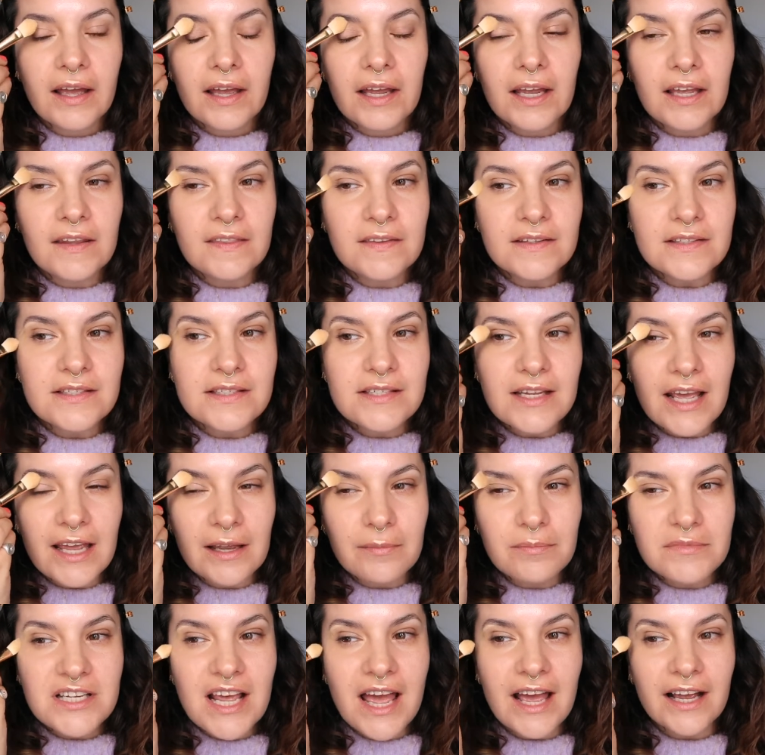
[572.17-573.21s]
in the
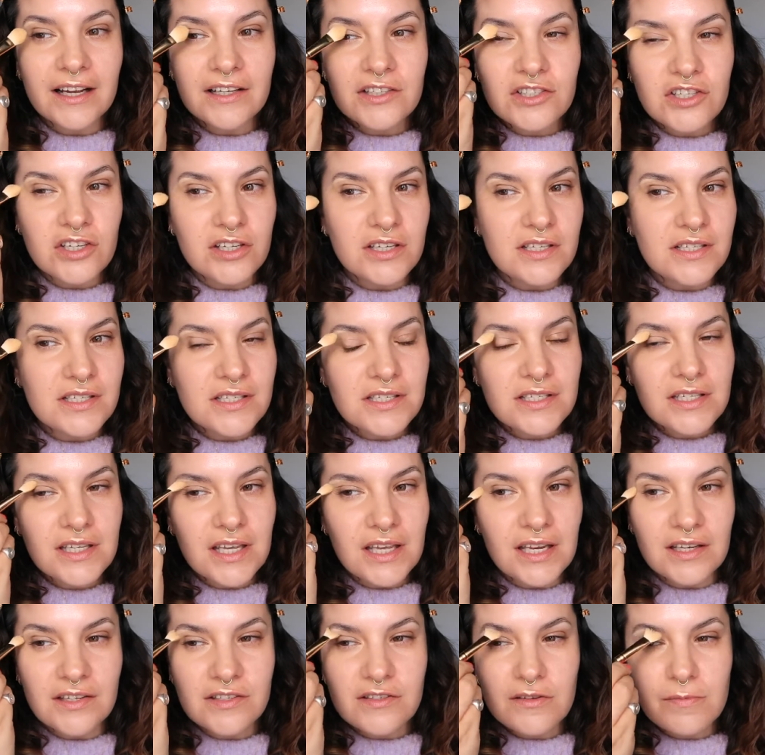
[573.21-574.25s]
same texture as
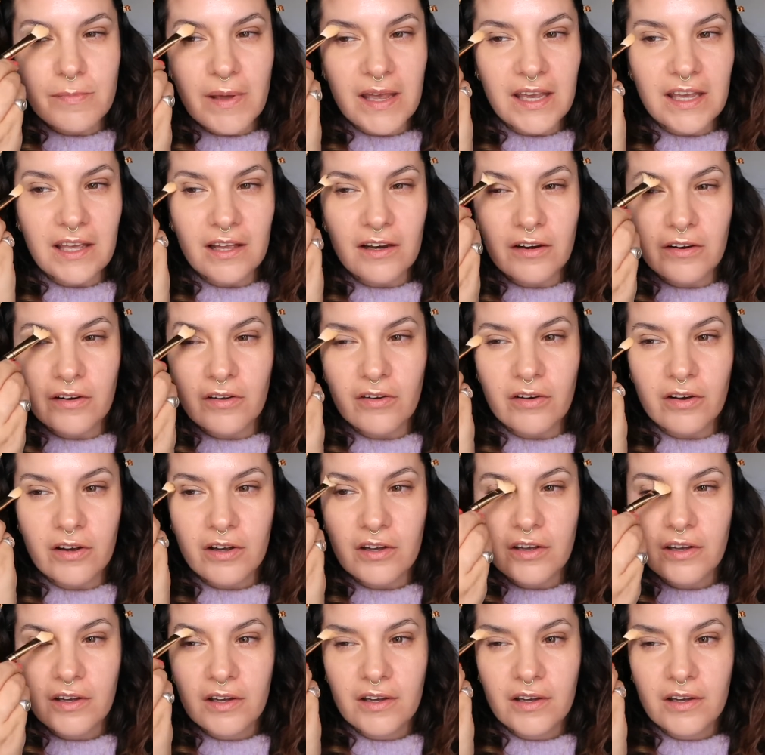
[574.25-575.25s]
skin to make it look